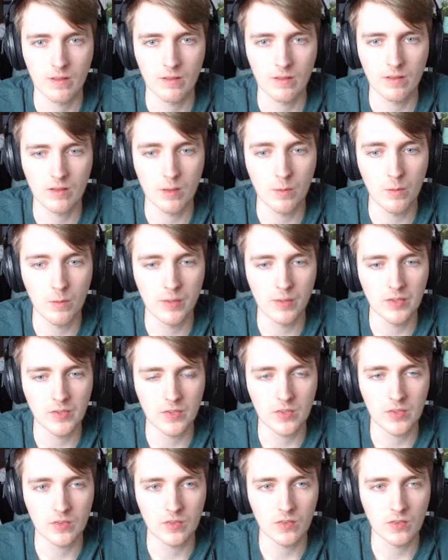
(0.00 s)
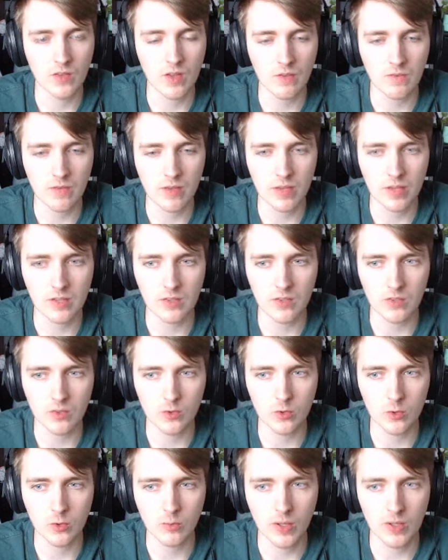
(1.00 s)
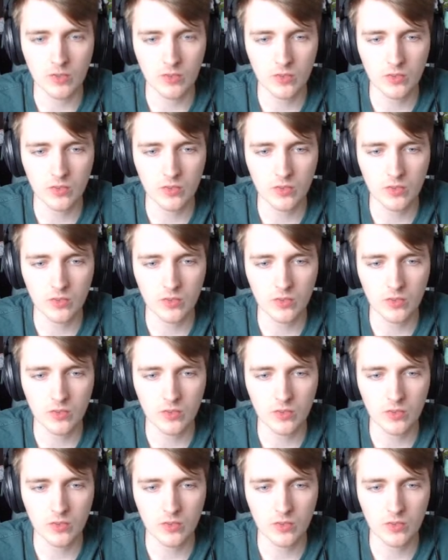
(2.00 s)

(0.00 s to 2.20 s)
Glimmerwell doesn't affect us too much.